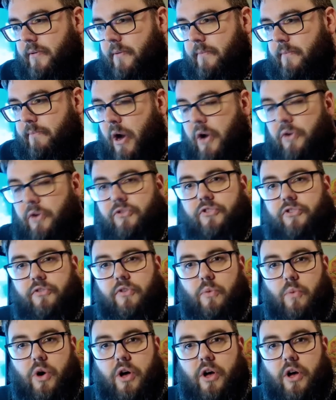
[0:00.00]
most of
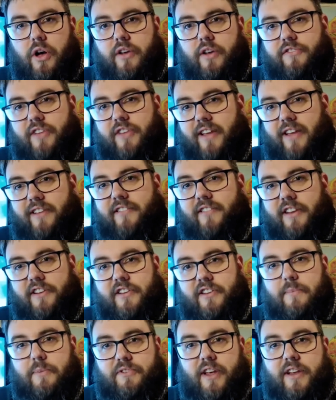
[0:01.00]
the work, say
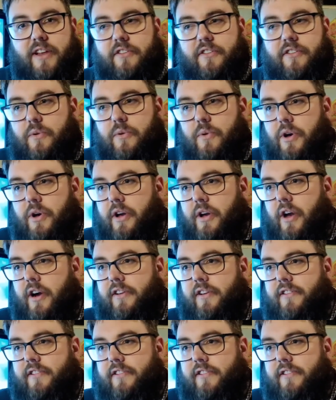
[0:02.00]
60% of the work, I'd